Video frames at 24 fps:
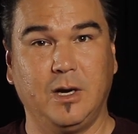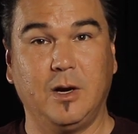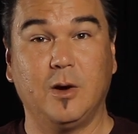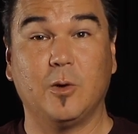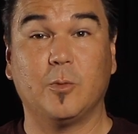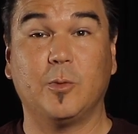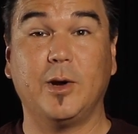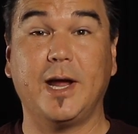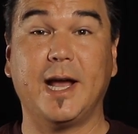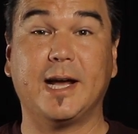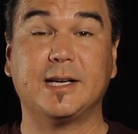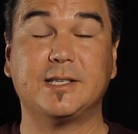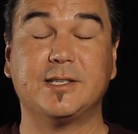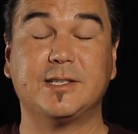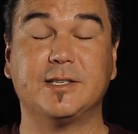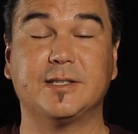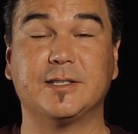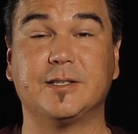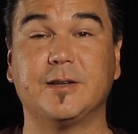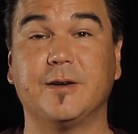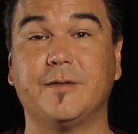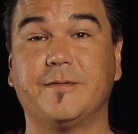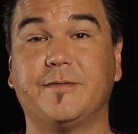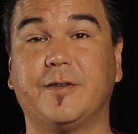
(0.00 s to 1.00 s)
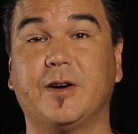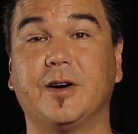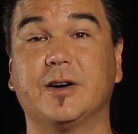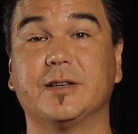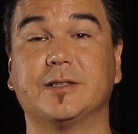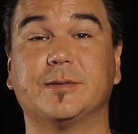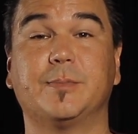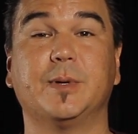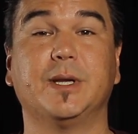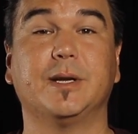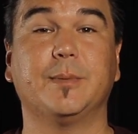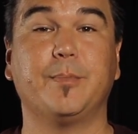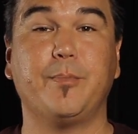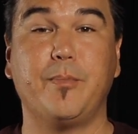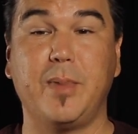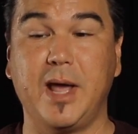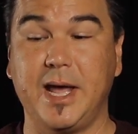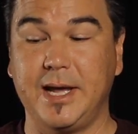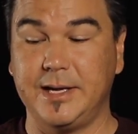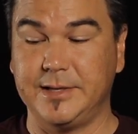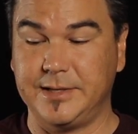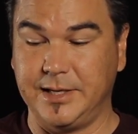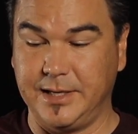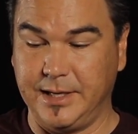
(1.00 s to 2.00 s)
Reaction so far has been
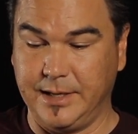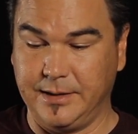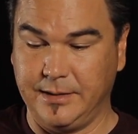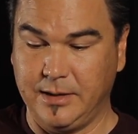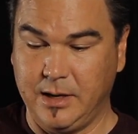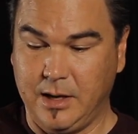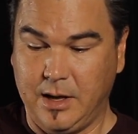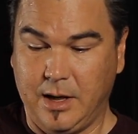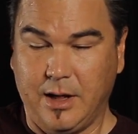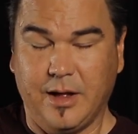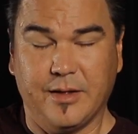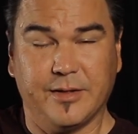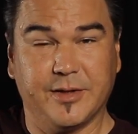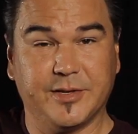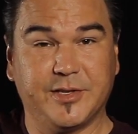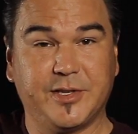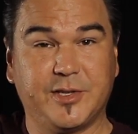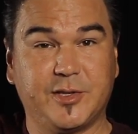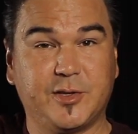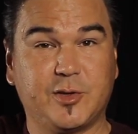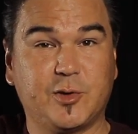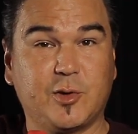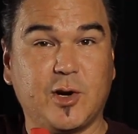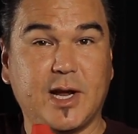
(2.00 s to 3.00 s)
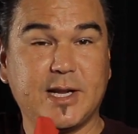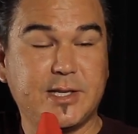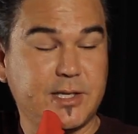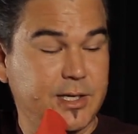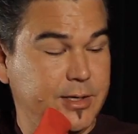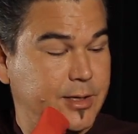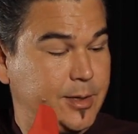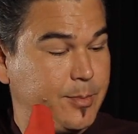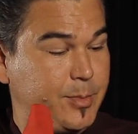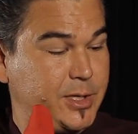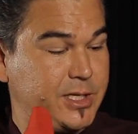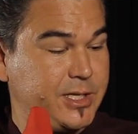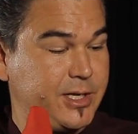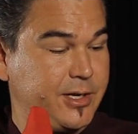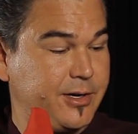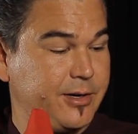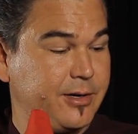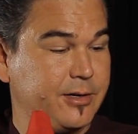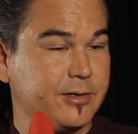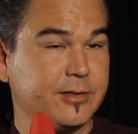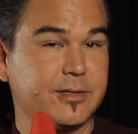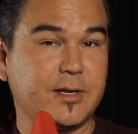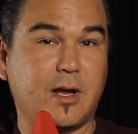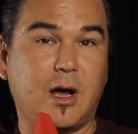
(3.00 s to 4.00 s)
amazing. The stretch of the
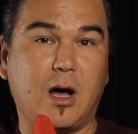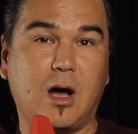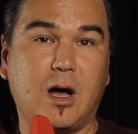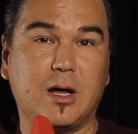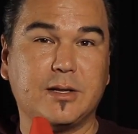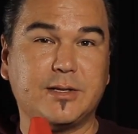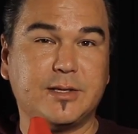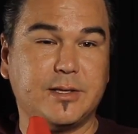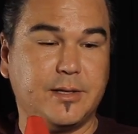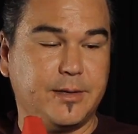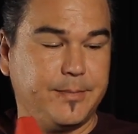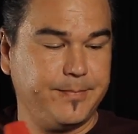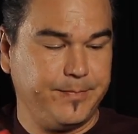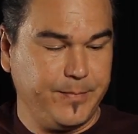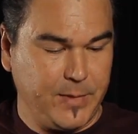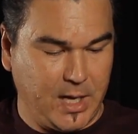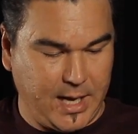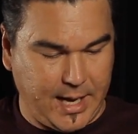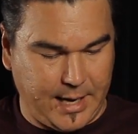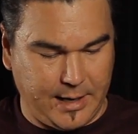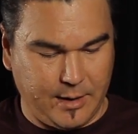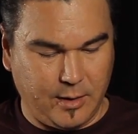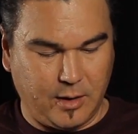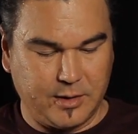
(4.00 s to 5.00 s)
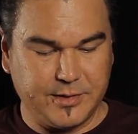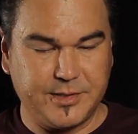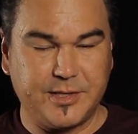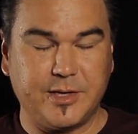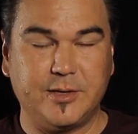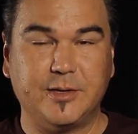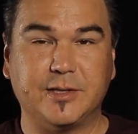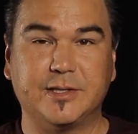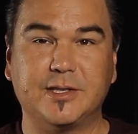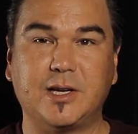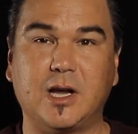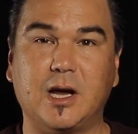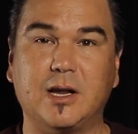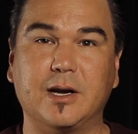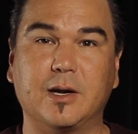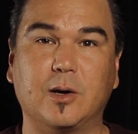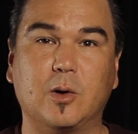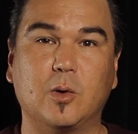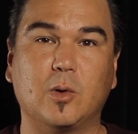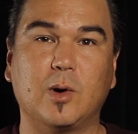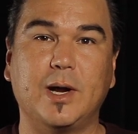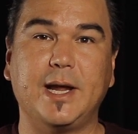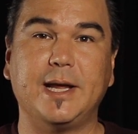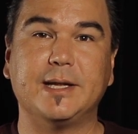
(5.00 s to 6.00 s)
material is awesome, and also it's got a
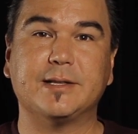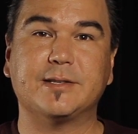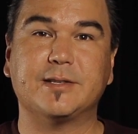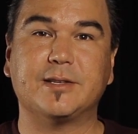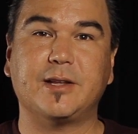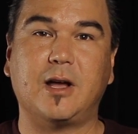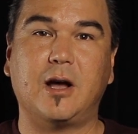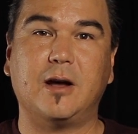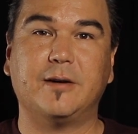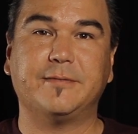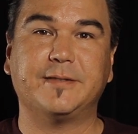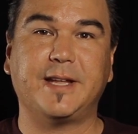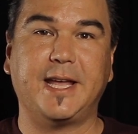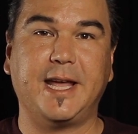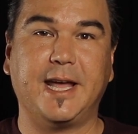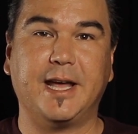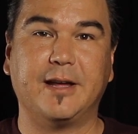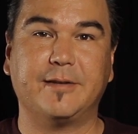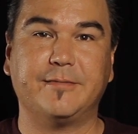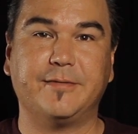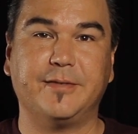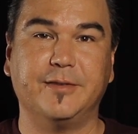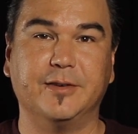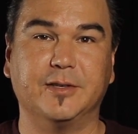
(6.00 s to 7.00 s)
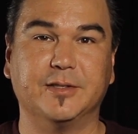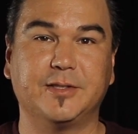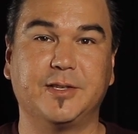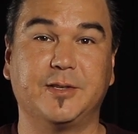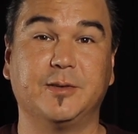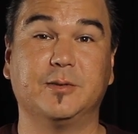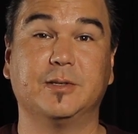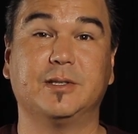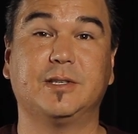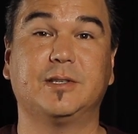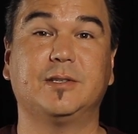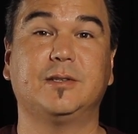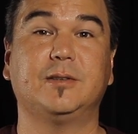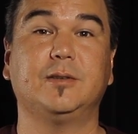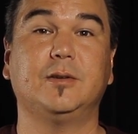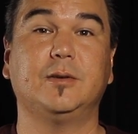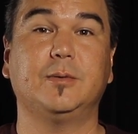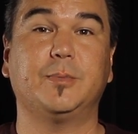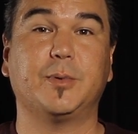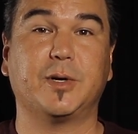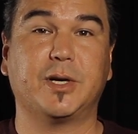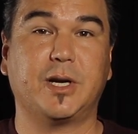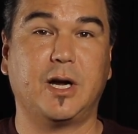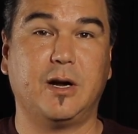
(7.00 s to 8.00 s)
great soft hand feel, so it's
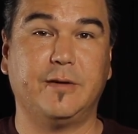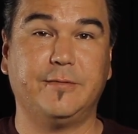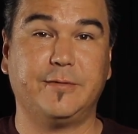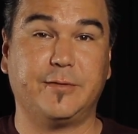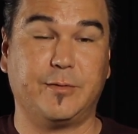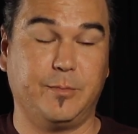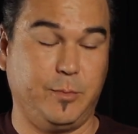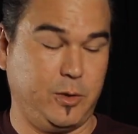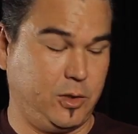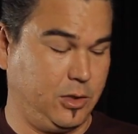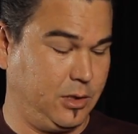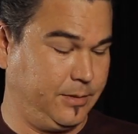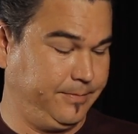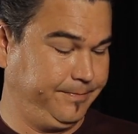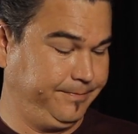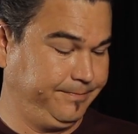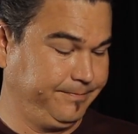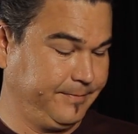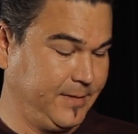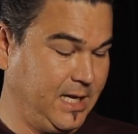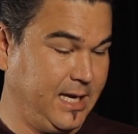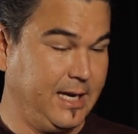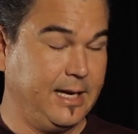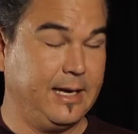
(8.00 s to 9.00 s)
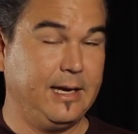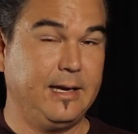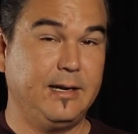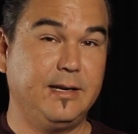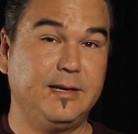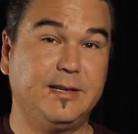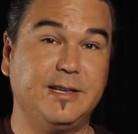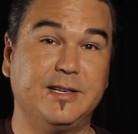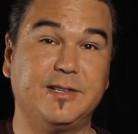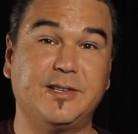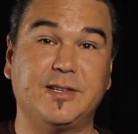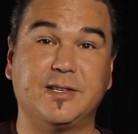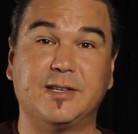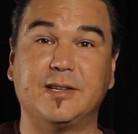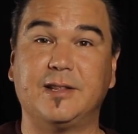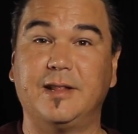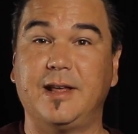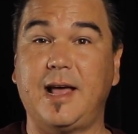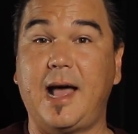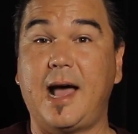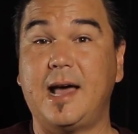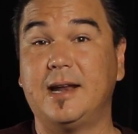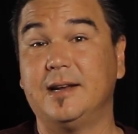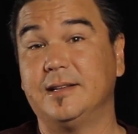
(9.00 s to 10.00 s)
super comfortable. In addition to
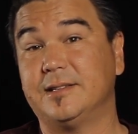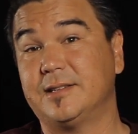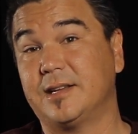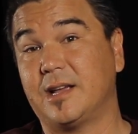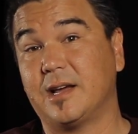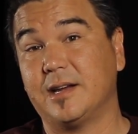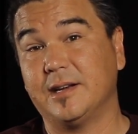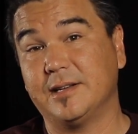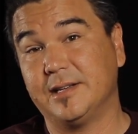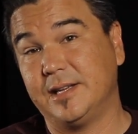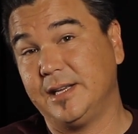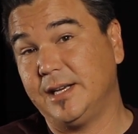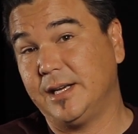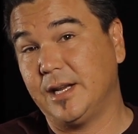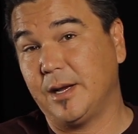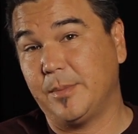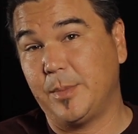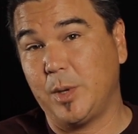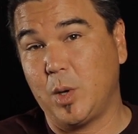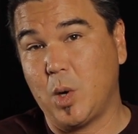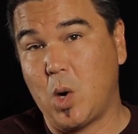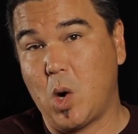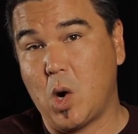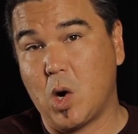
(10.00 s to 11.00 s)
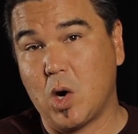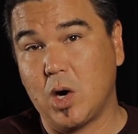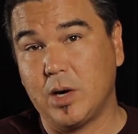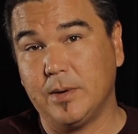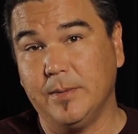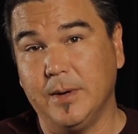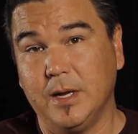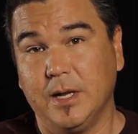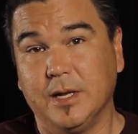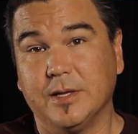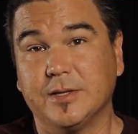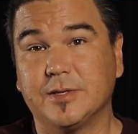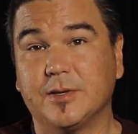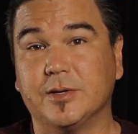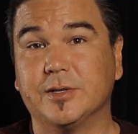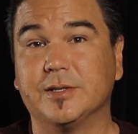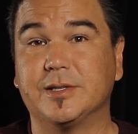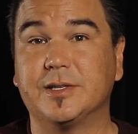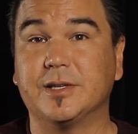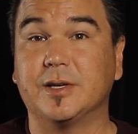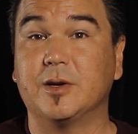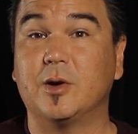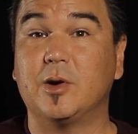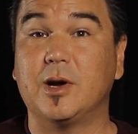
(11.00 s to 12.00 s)
that, it's got a DWR, so
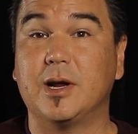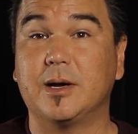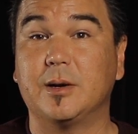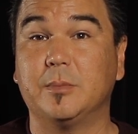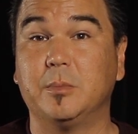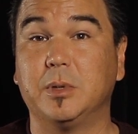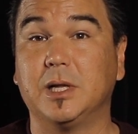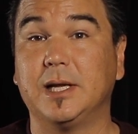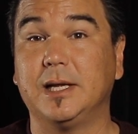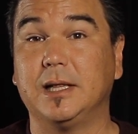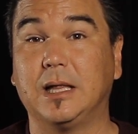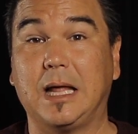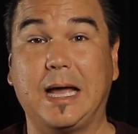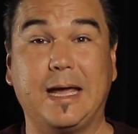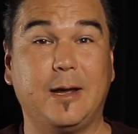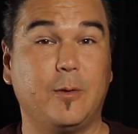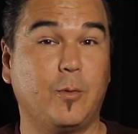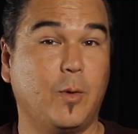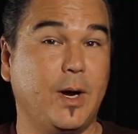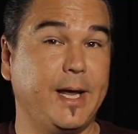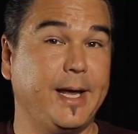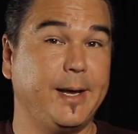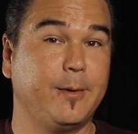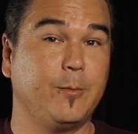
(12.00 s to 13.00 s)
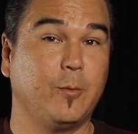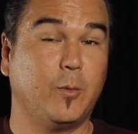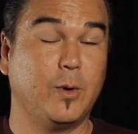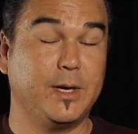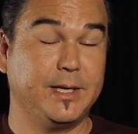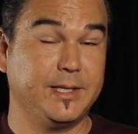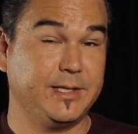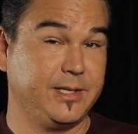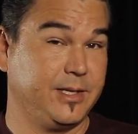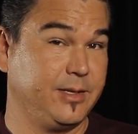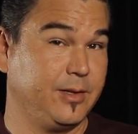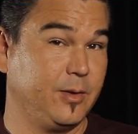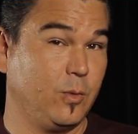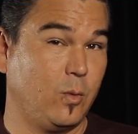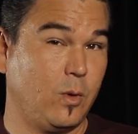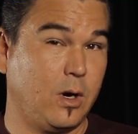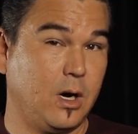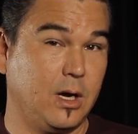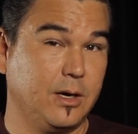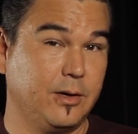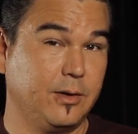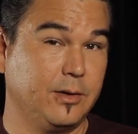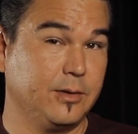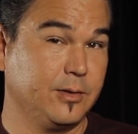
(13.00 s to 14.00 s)
it's incredibly lightweight when it's in the
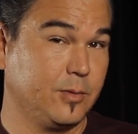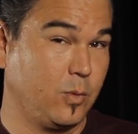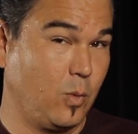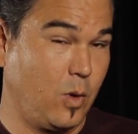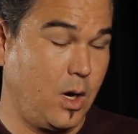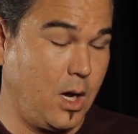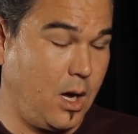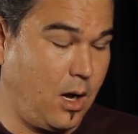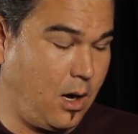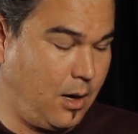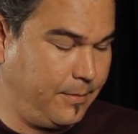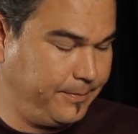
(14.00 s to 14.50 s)
water as well.